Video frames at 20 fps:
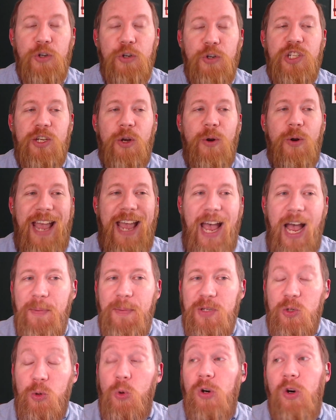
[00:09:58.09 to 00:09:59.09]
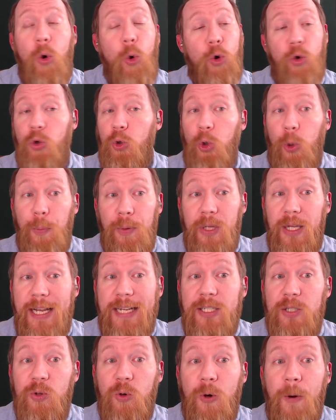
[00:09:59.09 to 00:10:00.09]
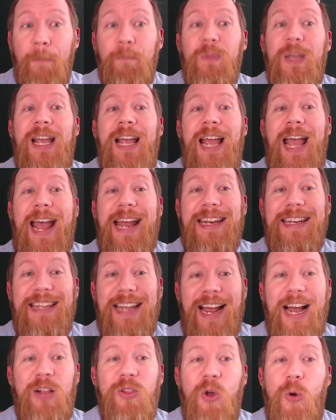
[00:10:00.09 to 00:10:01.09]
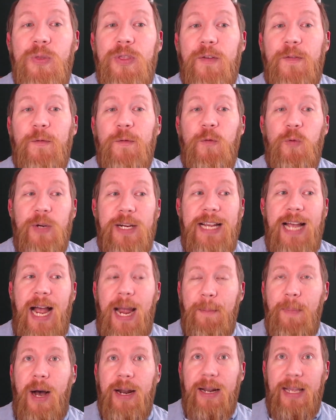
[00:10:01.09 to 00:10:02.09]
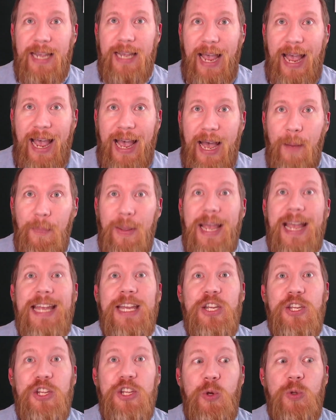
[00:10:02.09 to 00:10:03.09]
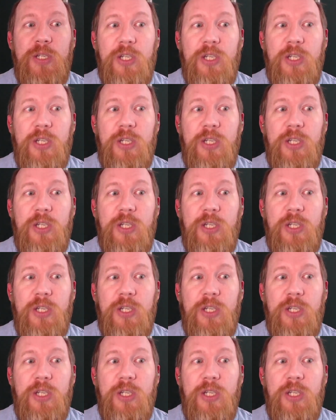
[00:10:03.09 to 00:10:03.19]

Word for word: Just go to the App Store or Google Play Store and download the free Ibotta app and use